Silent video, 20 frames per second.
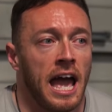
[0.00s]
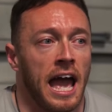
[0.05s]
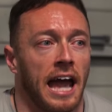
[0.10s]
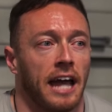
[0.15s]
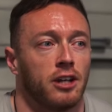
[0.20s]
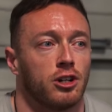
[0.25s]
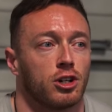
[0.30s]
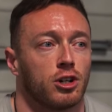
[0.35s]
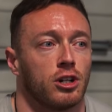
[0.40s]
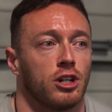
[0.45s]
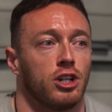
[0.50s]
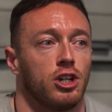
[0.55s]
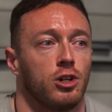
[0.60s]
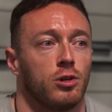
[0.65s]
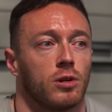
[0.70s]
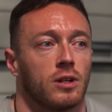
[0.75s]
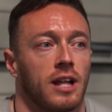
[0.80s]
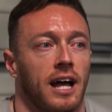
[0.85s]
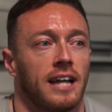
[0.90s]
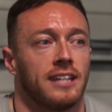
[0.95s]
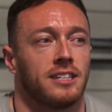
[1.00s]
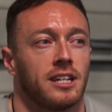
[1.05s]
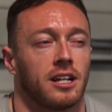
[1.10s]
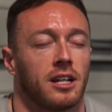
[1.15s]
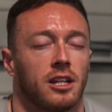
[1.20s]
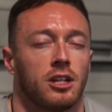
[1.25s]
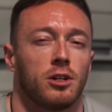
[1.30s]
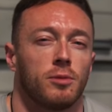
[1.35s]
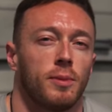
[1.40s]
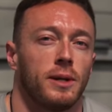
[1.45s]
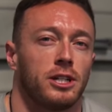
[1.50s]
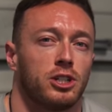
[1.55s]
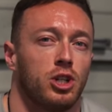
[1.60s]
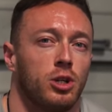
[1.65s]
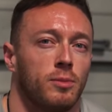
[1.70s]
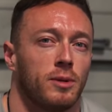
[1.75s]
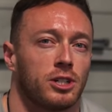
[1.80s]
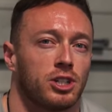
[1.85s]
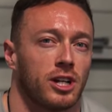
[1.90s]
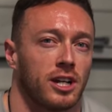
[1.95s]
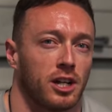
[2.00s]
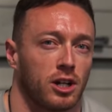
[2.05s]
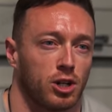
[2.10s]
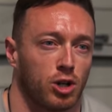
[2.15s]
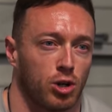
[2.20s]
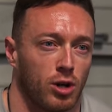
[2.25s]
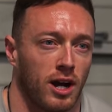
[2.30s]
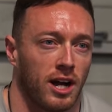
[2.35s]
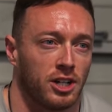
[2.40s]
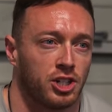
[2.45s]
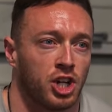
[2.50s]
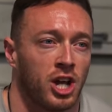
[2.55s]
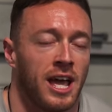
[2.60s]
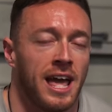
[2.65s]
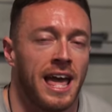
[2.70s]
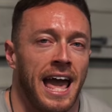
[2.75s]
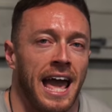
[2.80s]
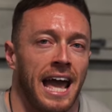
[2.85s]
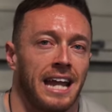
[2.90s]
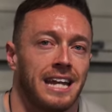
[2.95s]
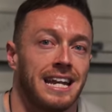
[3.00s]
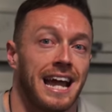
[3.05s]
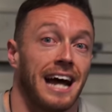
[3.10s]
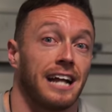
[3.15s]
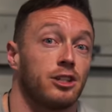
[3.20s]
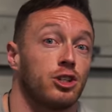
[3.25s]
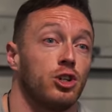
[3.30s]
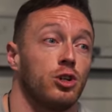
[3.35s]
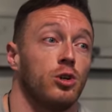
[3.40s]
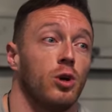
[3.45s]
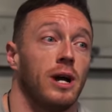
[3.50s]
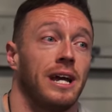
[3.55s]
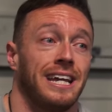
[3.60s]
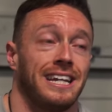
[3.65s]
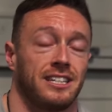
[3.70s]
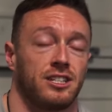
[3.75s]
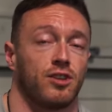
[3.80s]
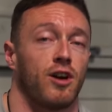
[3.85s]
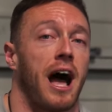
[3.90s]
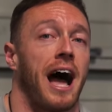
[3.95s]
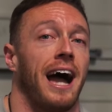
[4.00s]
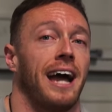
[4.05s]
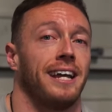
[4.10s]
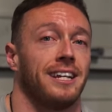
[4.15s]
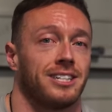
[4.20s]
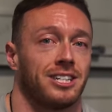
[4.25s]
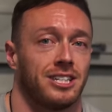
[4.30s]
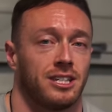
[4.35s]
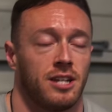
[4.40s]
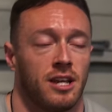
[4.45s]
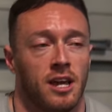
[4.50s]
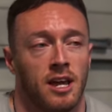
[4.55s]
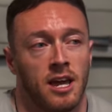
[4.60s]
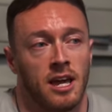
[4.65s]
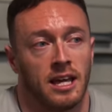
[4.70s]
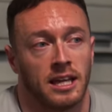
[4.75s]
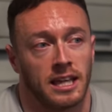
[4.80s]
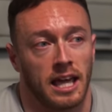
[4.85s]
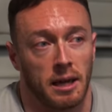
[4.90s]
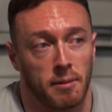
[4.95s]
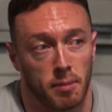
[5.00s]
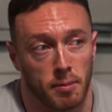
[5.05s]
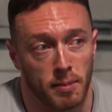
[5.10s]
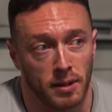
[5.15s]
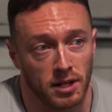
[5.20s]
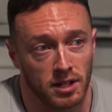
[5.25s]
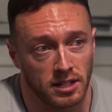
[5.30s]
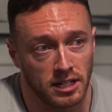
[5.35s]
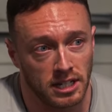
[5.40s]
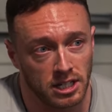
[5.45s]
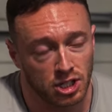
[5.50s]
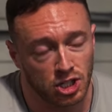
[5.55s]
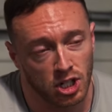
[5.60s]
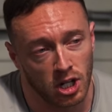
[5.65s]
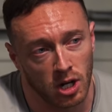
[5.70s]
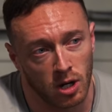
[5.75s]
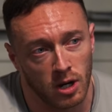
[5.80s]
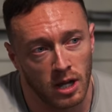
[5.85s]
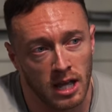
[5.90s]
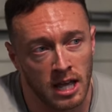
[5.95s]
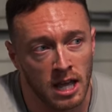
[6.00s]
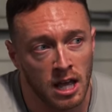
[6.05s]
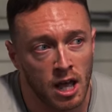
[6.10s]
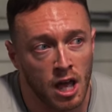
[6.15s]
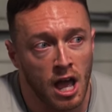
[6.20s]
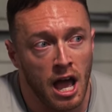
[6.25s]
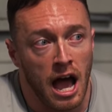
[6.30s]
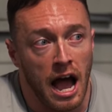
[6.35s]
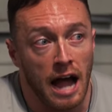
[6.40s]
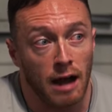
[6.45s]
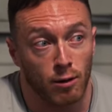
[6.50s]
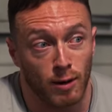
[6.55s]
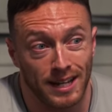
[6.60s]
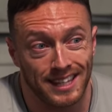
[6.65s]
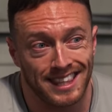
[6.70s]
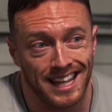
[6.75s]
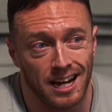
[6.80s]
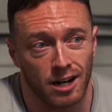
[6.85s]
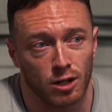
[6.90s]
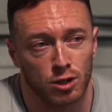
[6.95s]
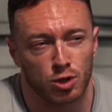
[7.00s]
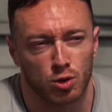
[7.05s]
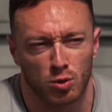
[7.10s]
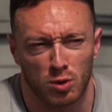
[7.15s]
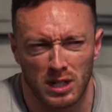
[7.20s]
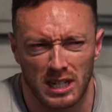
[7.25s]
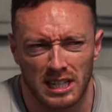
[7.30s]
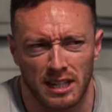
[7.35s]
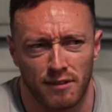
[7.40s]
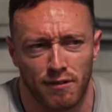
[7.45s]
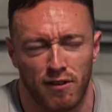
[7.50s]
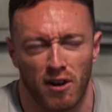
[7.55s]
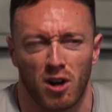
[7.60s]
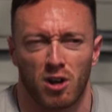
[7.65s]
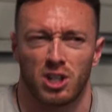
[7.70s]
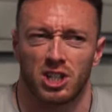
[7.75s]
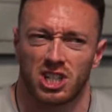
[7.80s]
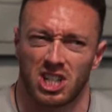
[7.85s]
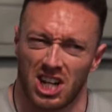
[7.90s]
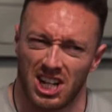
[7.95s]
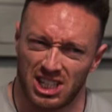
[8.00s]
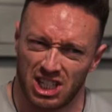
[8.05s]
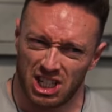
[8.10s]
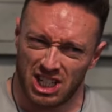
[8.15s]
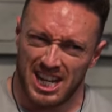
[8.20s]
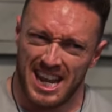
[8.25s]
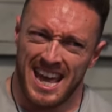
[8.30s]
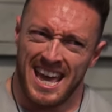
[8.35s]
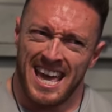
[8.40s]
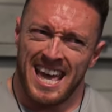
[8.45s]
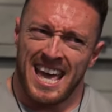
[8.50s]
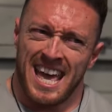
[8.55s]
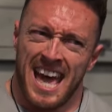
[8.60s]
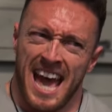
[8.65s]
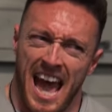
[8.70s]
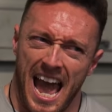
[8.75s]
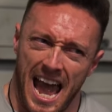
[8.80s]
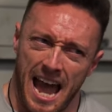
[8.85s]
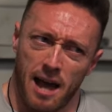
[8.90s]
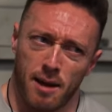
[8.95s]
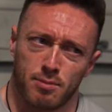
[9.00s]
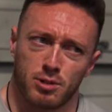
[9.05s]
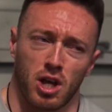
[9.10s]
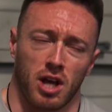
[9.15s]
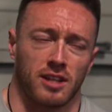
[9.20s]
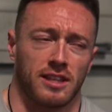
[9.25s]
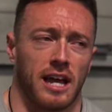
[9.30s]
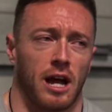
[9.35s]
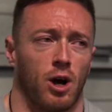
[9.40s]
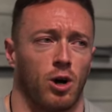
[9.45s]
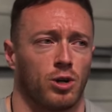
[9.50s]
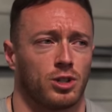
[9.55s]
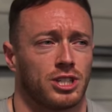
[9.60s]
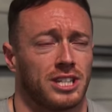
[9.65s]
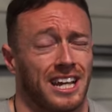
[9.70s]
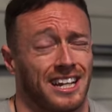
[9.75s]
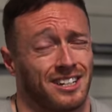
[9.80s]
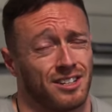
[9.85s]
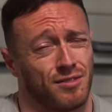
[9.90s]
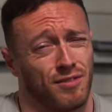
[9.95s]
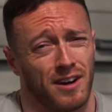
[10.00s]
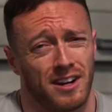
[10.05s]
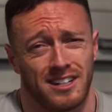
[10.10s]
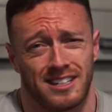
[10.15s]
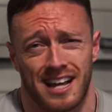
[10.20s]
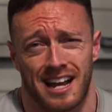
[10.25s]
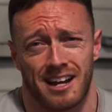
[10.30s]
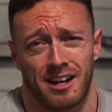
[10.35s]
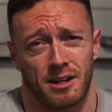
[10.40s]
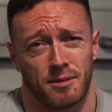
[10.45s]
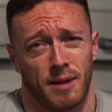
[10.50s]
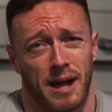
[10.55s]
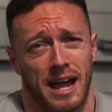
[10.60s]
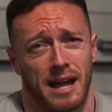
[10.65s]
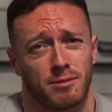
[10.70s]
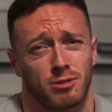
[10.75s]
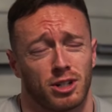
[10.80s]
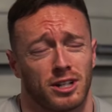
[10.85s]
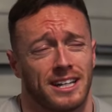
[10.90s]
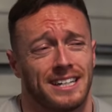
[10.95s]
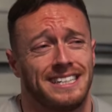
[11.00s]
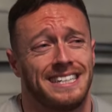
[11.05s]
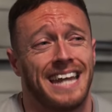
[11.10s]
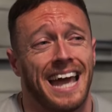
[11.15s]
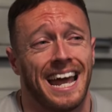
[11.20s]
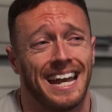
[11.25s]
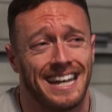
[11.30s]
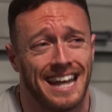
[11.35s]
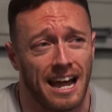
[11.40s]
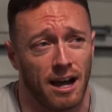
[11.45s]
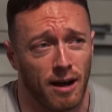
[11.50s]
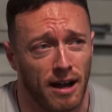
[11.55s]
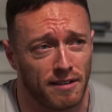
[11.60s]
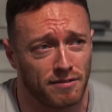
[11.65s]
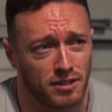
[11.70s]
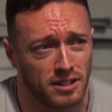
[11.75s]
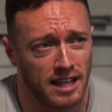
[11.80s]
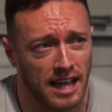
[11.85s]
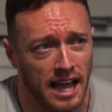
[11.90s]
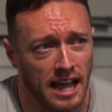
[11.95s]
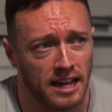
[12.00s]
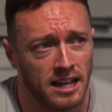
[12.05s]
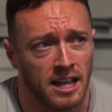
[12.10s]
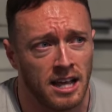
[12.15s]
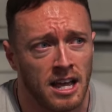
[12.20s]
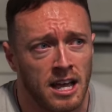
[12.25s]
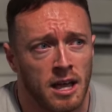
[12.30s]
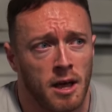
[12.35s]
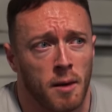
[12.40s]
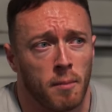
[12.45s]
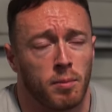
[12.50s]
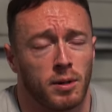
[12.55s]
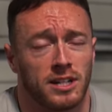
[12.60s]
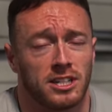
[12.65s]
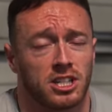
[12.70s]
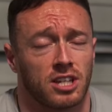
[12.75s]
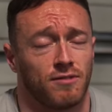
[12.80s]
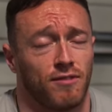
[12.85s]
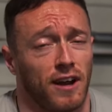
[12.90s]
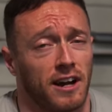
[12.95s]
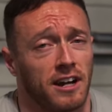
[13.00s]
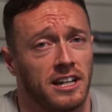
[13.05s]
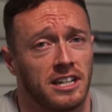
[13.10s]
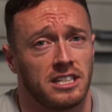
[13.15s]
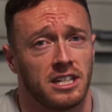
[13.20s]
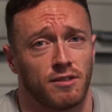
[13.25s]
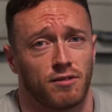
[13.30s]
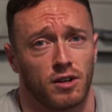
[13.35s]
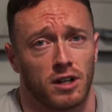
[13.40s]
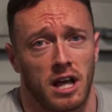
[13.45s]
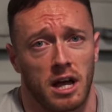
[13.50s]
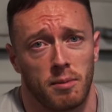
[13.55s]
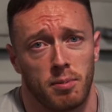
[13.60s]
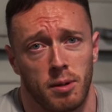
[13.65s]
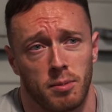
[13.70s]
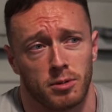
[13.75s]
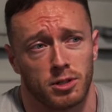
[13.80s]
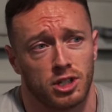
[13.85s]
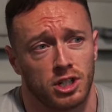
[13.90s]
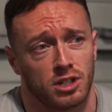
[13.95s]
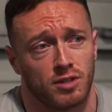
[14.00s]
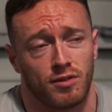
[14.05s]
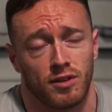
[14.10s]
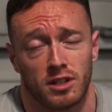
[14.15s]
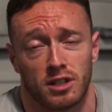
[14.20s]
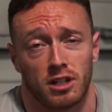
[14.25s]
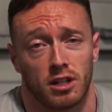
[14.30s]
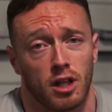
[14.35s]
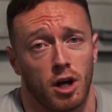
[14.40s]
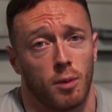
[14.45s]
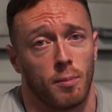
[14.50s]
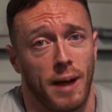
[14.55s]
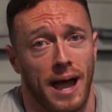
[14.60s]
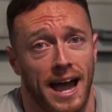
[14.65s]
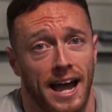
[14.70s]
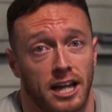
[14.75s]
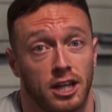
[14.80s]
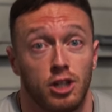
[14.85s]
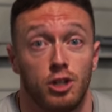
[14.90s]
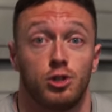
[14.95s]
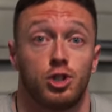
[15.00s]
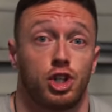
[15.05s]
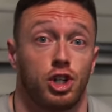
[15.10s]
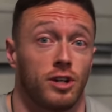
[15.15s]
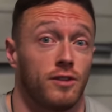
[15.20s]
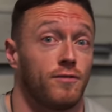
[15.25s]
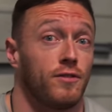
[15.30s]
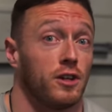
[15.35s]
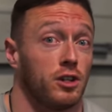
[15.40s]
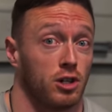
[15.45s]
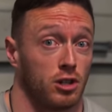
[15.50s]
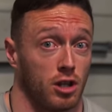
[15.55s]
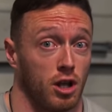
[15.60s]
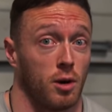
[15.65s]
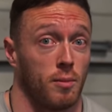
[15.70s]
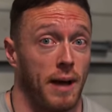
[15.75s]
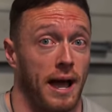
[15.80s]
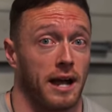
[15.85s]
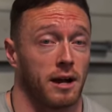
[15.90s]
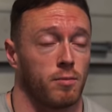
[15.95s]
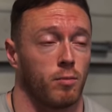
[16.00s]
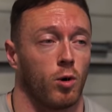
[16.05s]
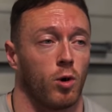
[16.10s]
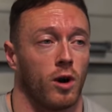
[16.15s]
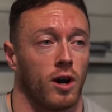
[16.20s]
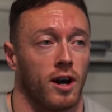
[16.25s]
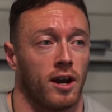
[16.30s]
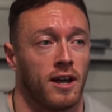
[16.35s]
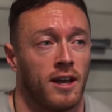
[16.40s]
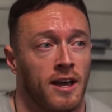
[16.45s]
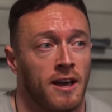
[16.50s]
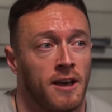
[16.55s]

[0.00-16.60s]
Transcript: And you're gonna utilize it a little bit too much like a crutch and not to its highest capability. So right there, I was really focused on just abs on that whole set. It's very tiring. My abs are like dead now after that. But it's very easy for a lot of people to just feel their low back. You should feel your low back more,